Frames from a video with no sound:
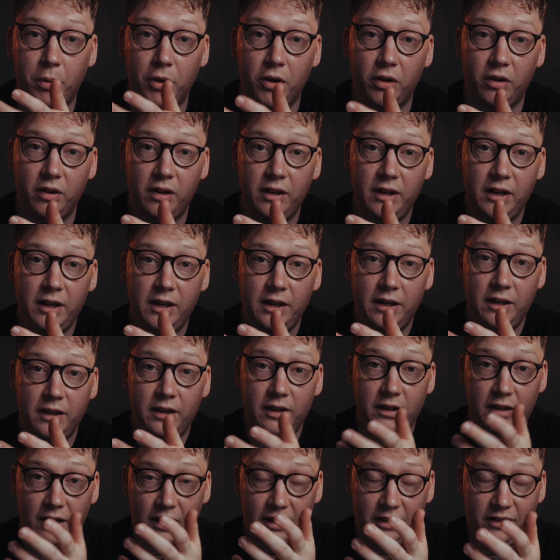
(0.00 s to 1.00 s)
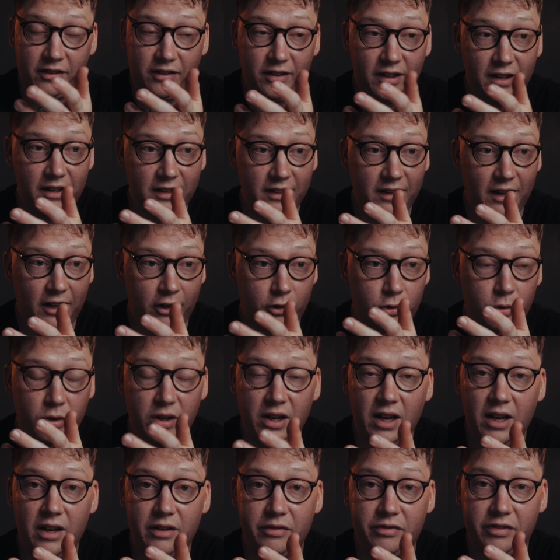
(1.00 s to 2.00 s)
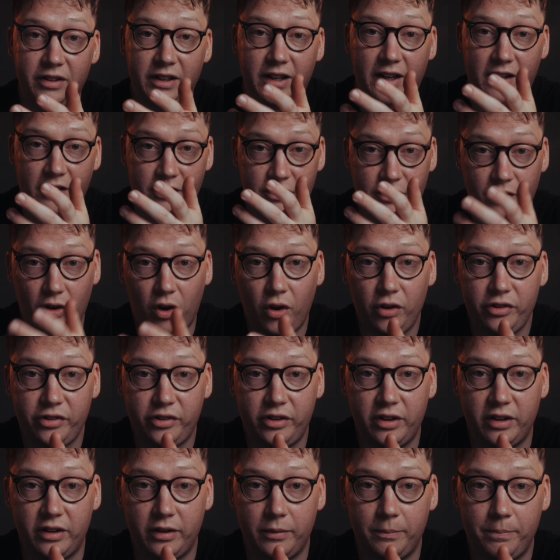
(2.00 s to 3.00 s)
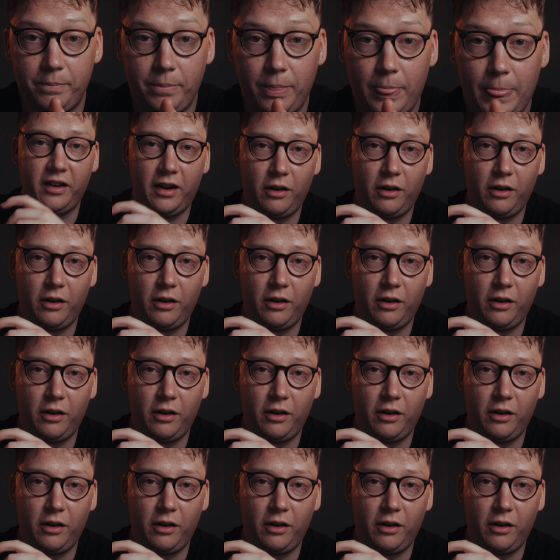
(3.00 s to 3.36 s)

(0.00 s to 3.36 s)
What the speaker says: but like I say, you can get creatively exhausted. It's